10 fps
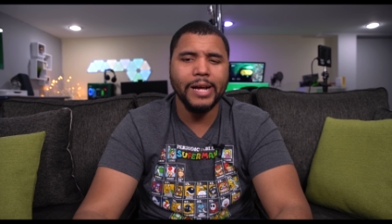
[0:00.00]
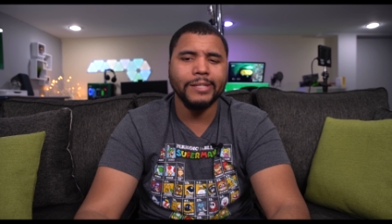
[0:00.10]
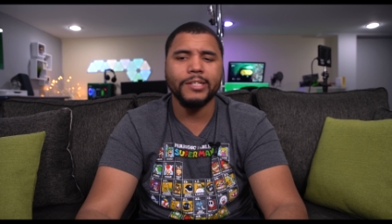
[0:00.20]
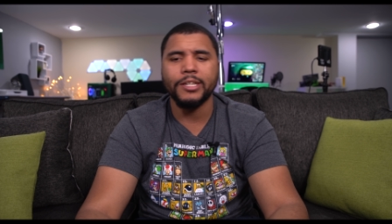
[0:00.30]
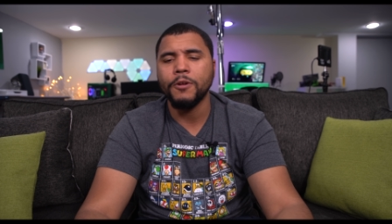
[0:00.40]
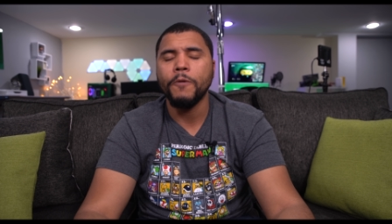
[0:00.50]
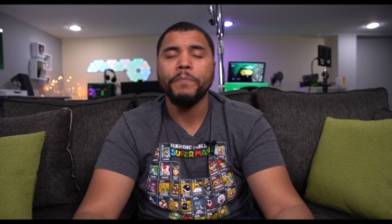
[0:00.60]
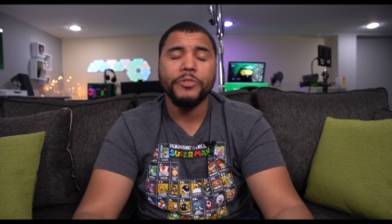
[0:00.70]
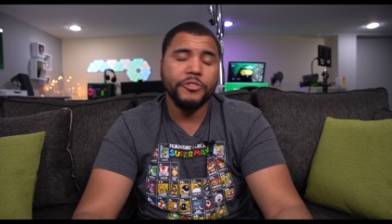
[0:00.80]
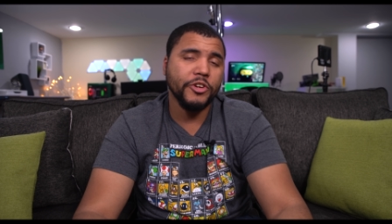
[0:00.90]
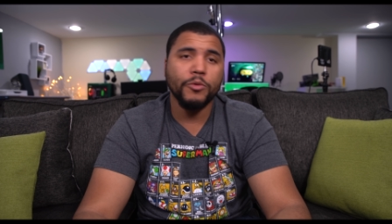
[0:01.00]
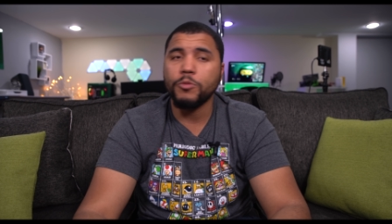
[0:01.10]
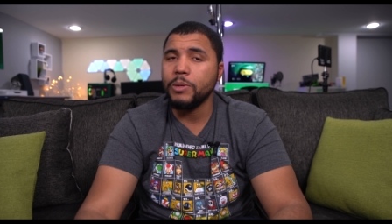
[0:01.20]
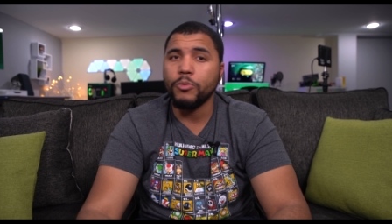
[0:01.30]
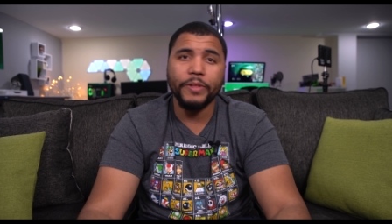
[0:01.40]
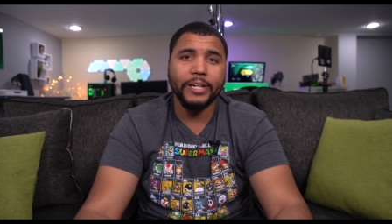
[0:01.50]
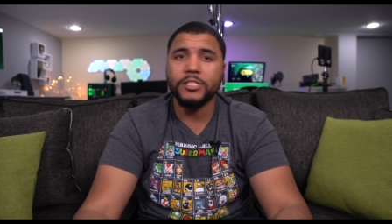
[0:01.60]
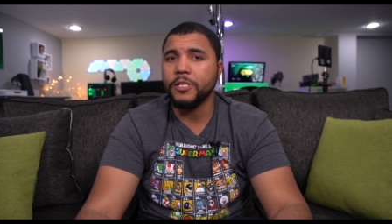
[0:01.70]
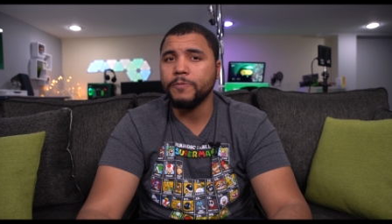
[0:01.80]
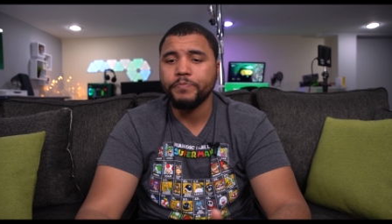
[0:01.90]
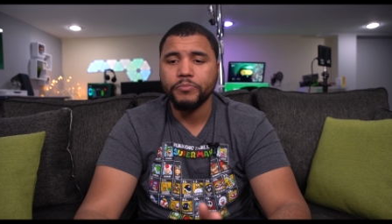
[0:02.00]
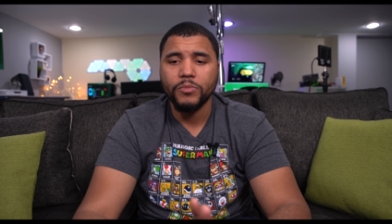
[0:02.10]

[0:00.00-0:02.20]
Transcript: content to share with people and that's it.